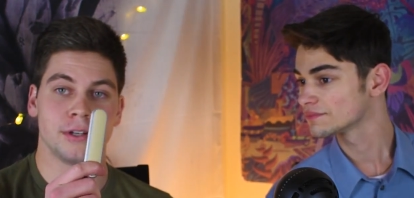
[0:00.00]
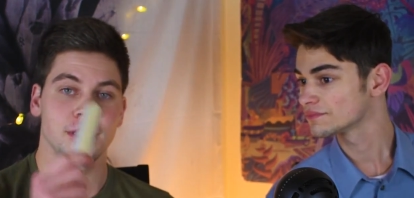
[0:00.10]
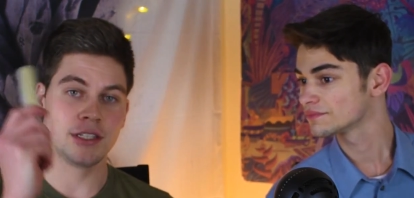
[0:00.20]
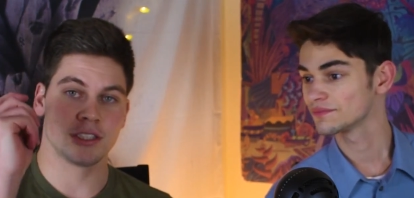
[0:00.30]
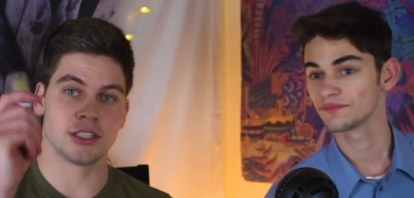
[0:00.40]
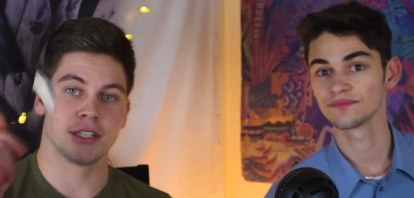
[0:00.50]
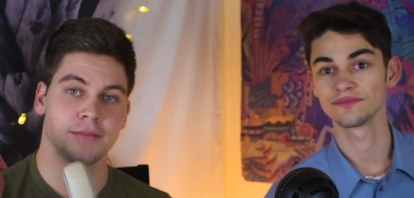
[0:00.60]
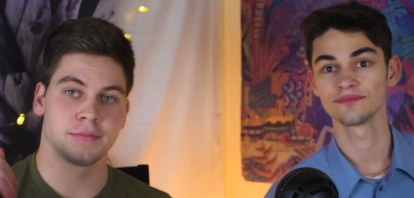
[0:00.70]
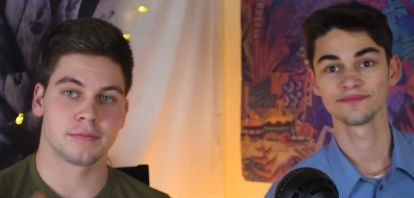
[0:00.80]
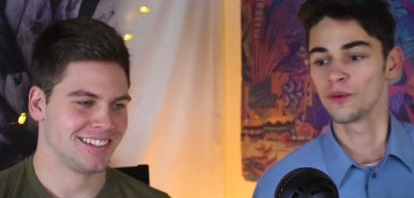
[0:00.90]
Speaker 1: avoid this
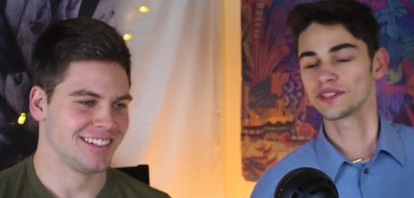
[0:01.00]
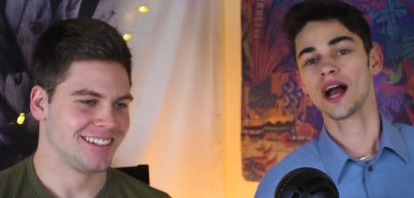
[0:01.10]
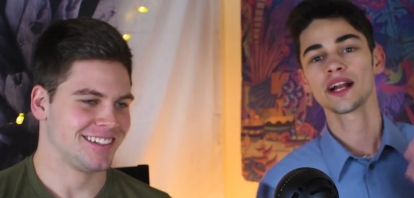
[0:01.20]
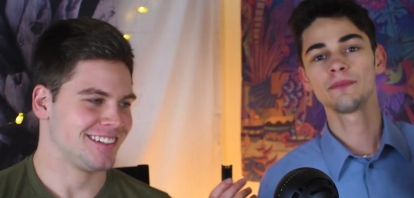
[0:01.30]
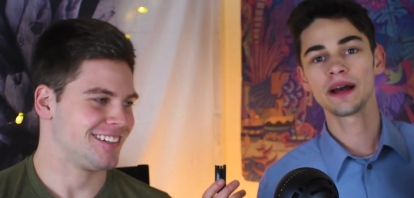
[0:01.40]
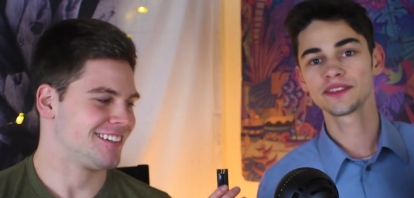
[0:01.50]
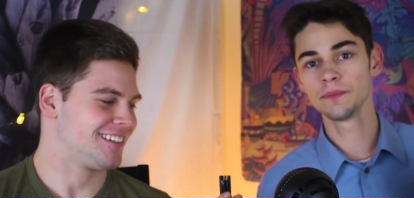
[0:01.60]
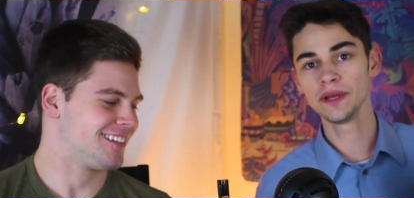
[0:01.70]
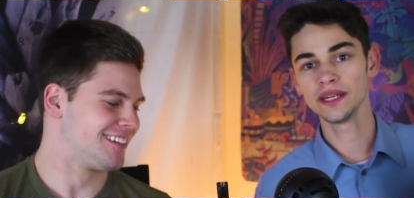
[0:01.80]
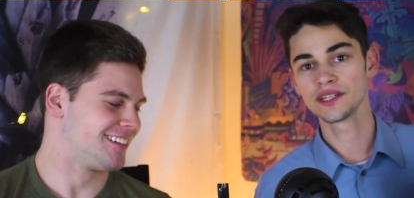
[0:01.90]
shit.
Speaker 2: We're talking about the
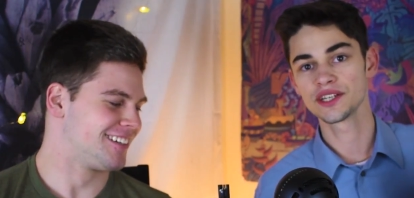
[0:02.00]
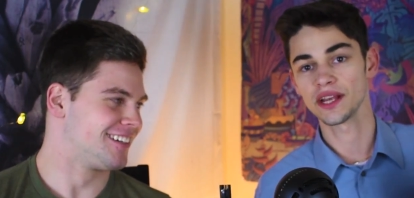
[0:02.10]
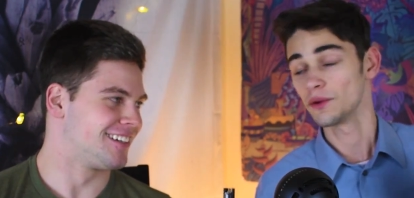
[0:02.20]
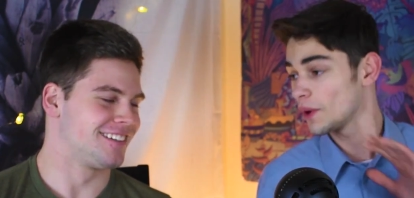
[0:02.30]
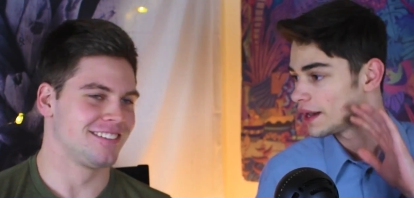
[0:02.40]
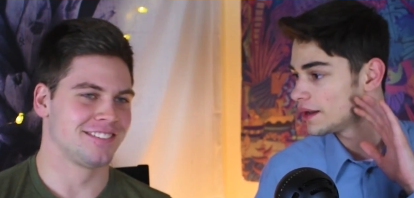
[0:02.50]
mini shit.